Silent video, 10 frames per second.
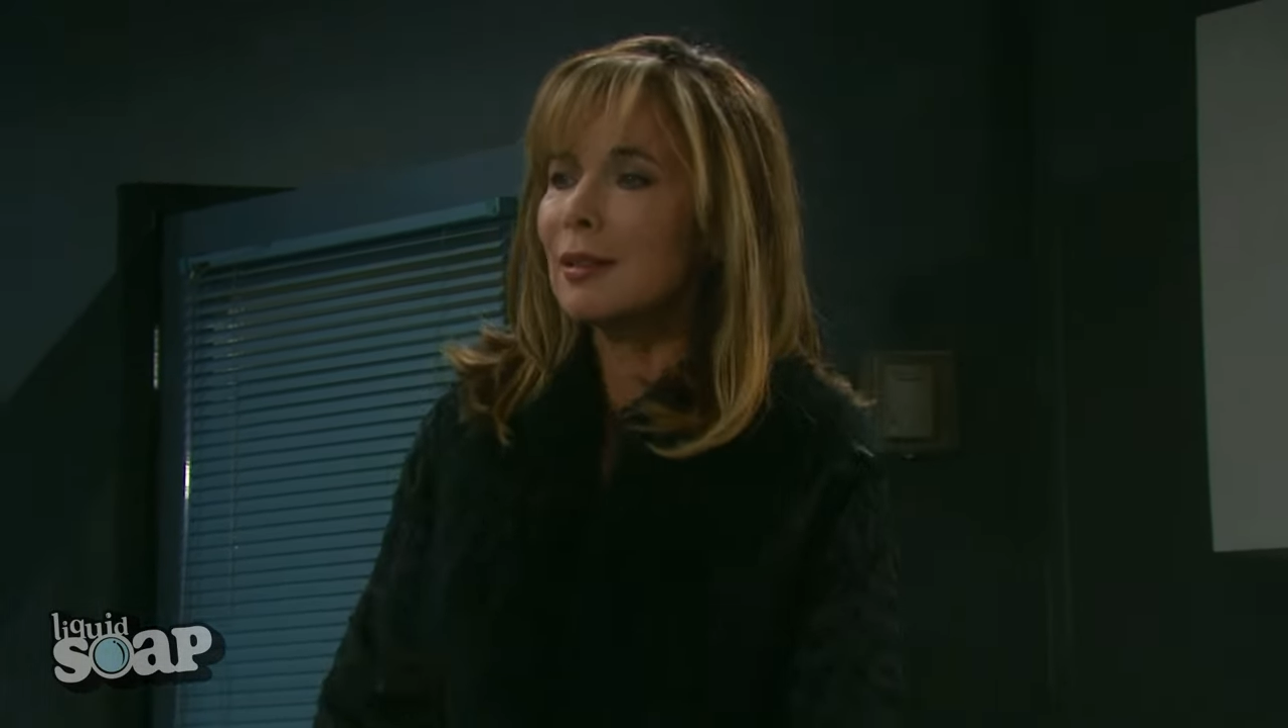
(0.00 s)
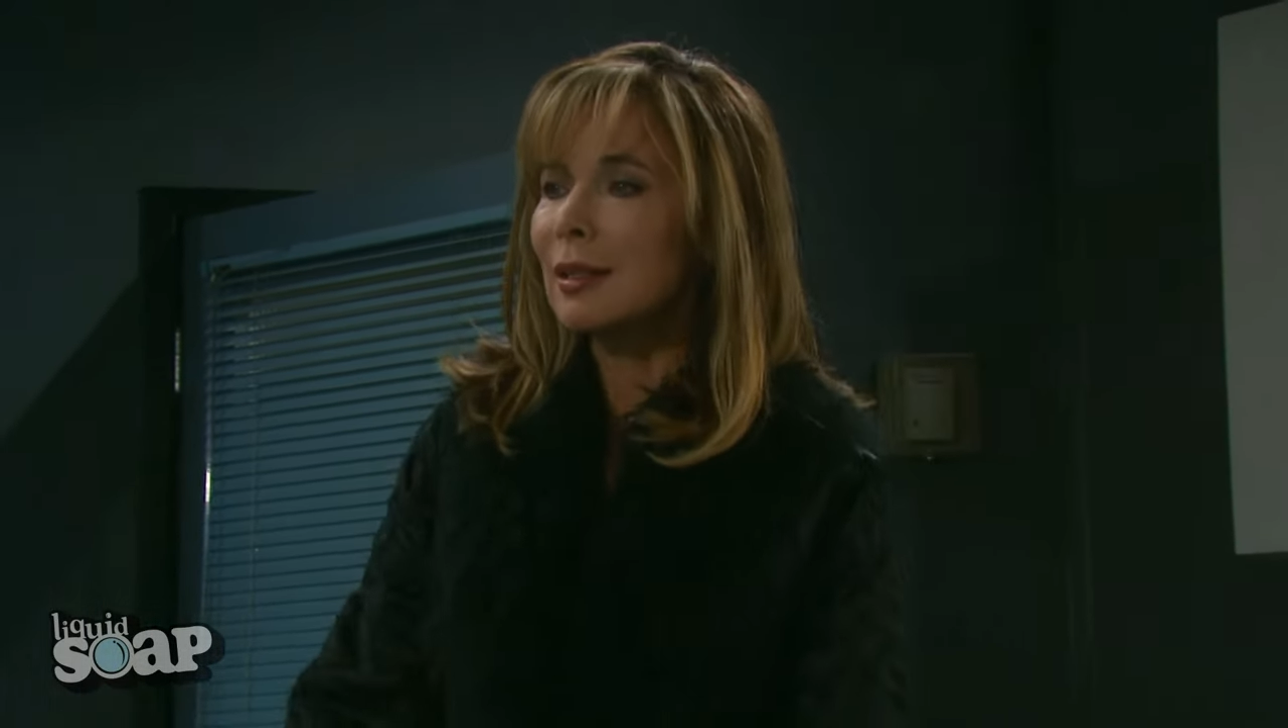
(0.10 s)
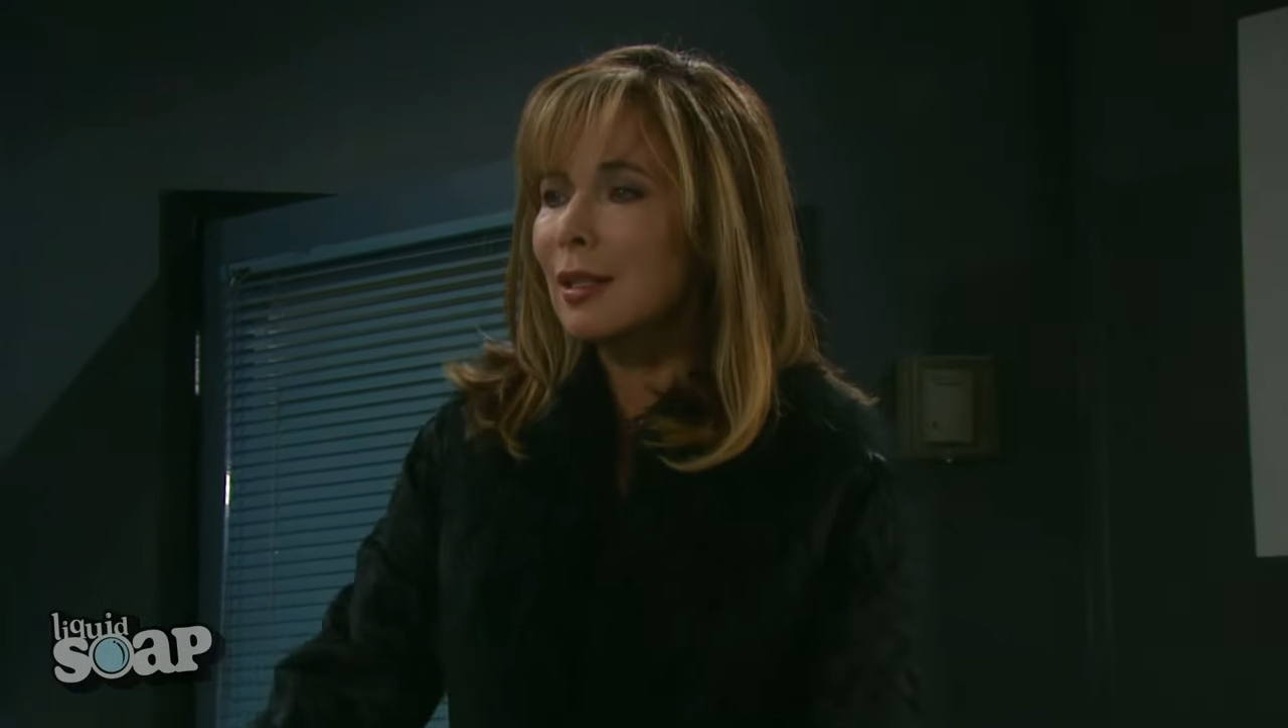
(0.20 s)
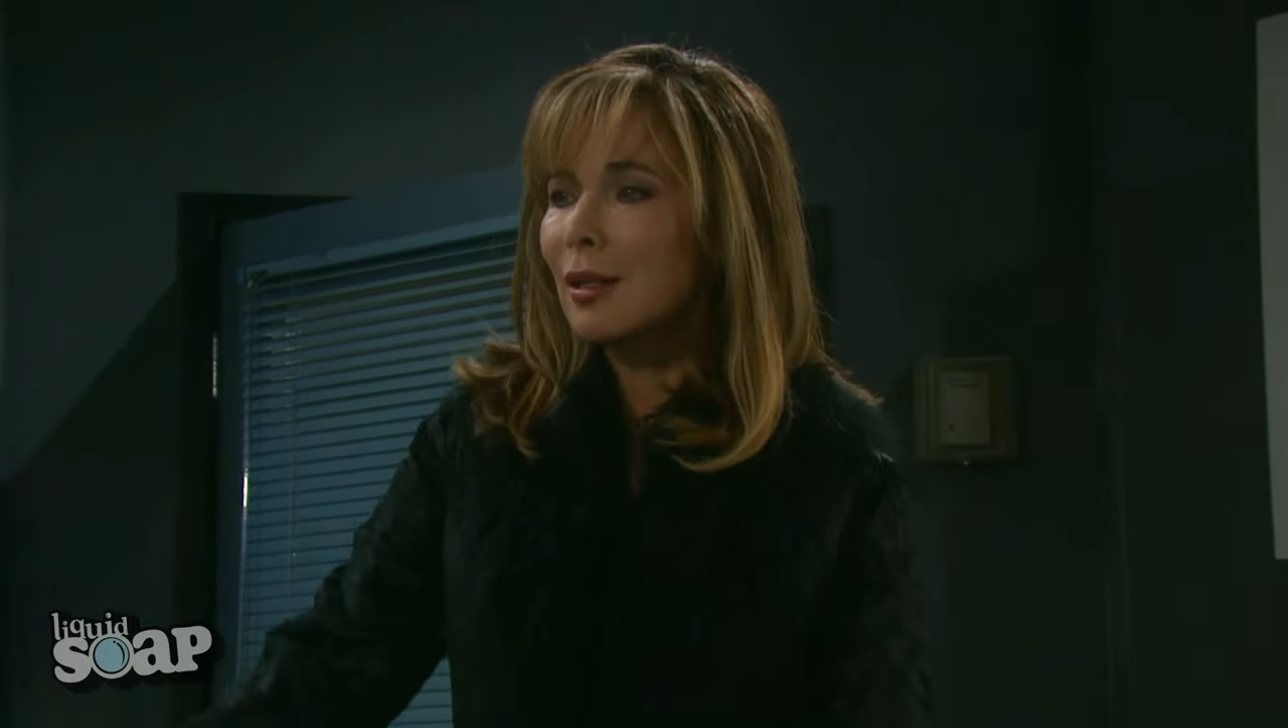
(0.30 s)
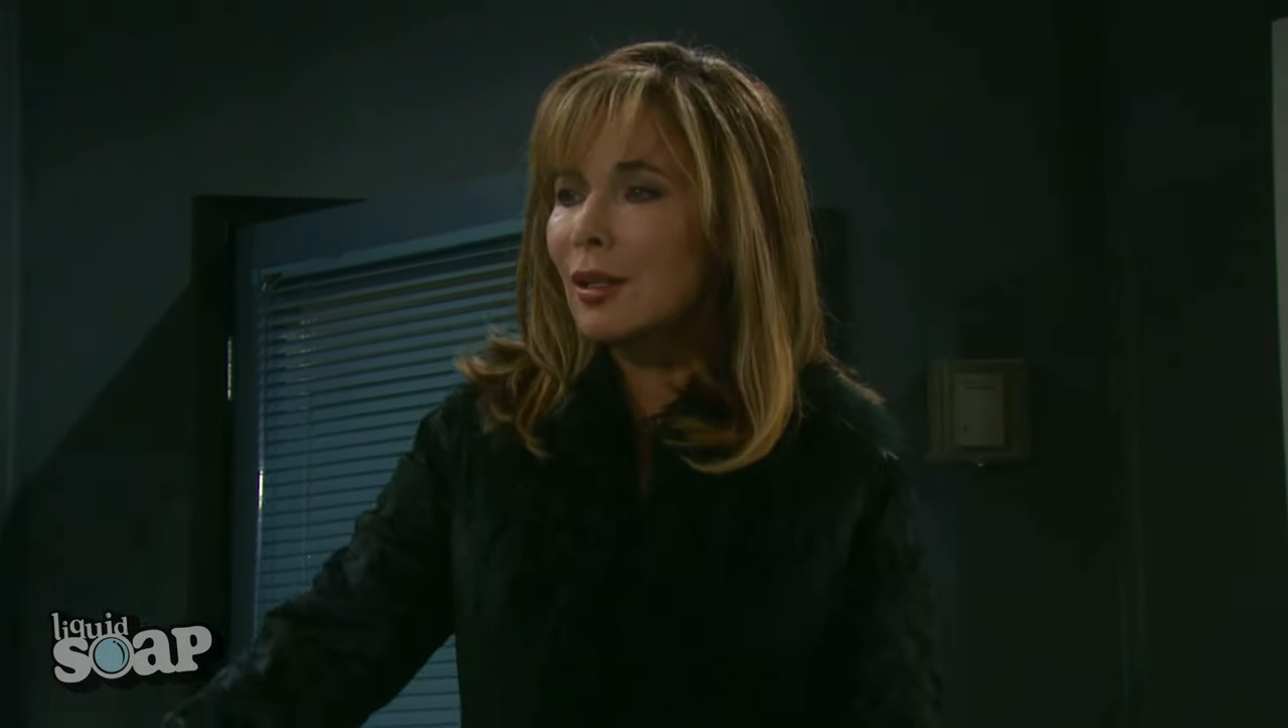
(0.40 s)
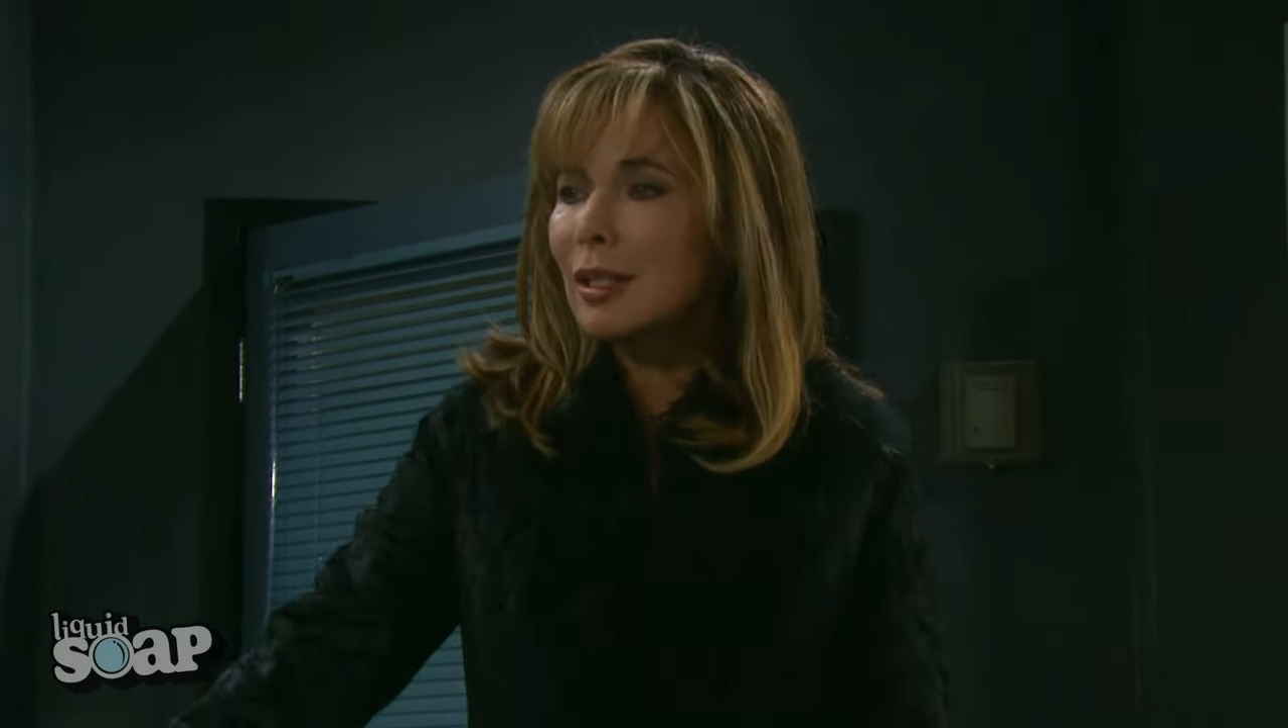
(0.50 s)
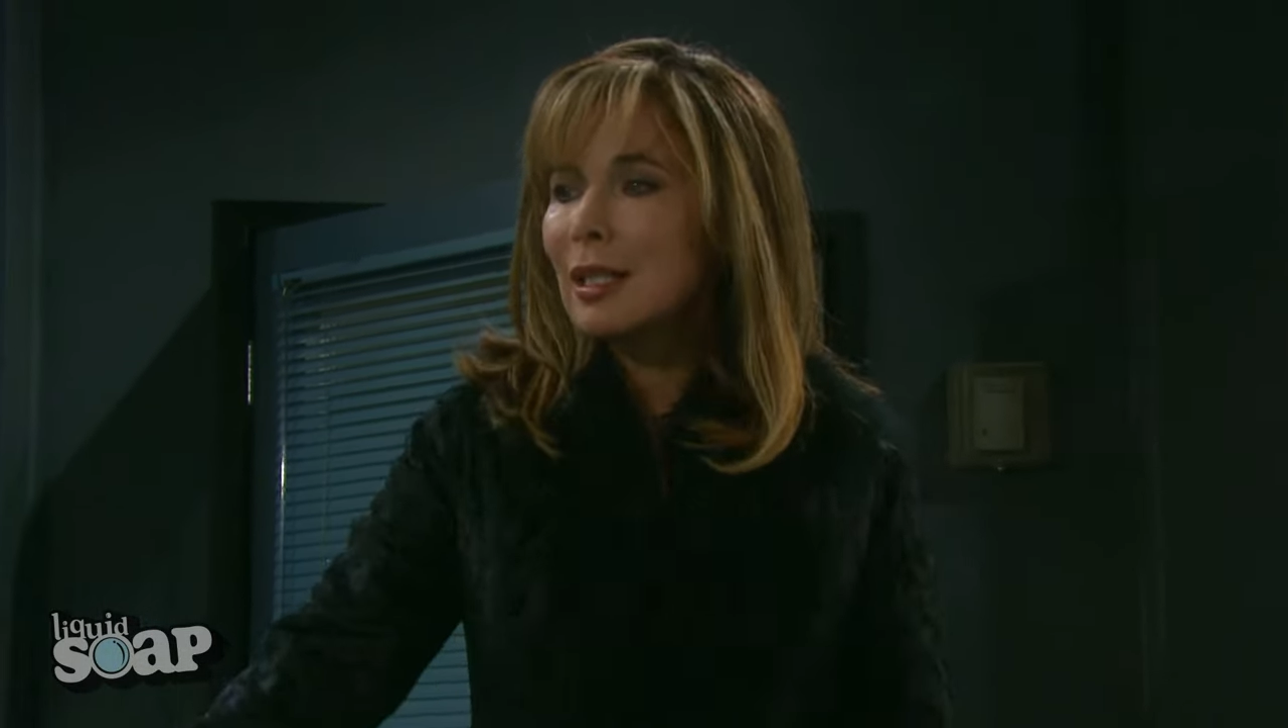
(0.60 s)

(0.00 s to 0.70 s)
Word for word: lead on